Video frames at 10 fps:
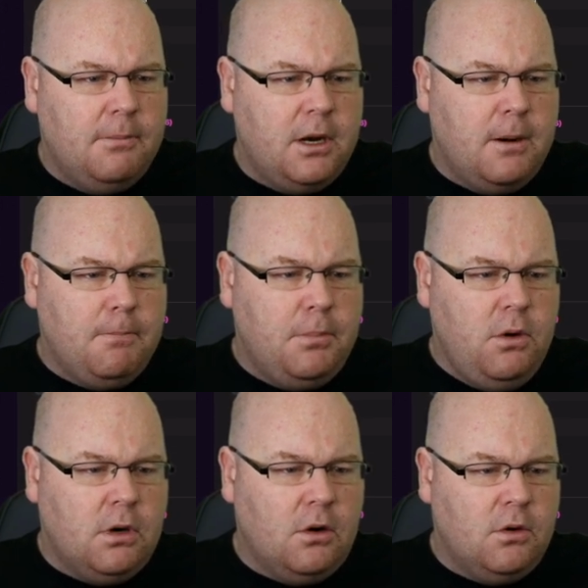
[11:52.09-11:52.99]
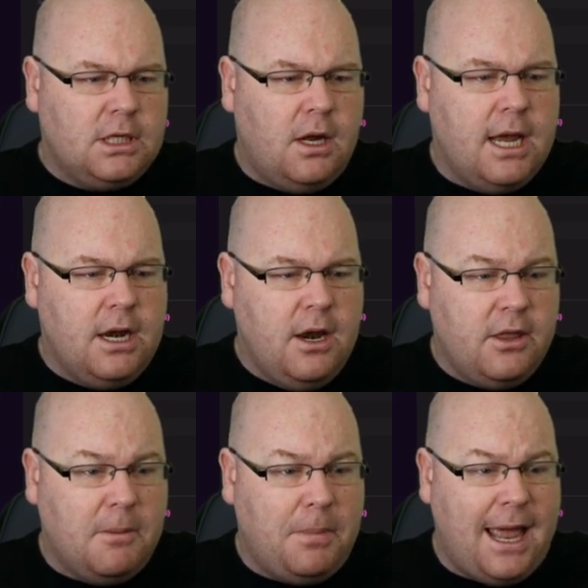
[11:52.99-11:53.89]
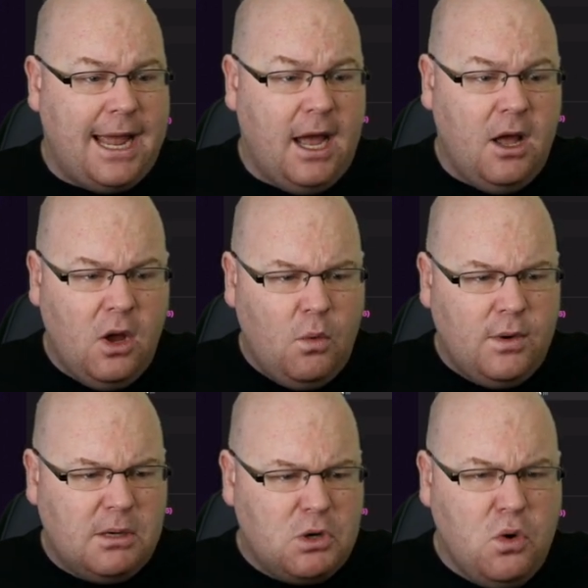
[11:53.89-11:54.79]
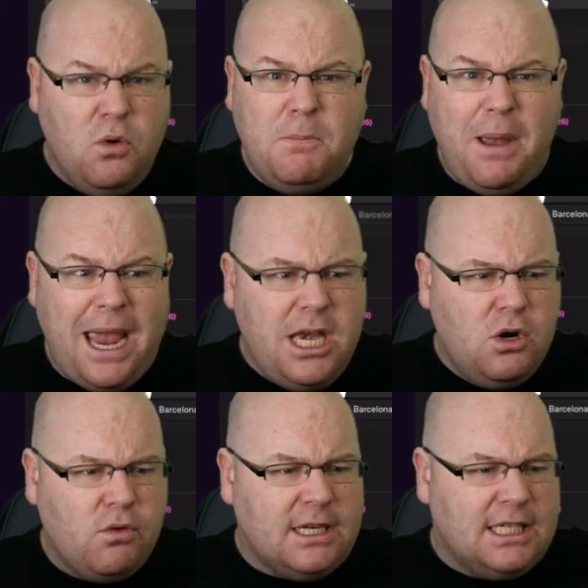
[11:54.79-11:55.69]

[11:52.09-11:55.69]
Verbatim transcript: But Mboula looks like another player with some good pedigree.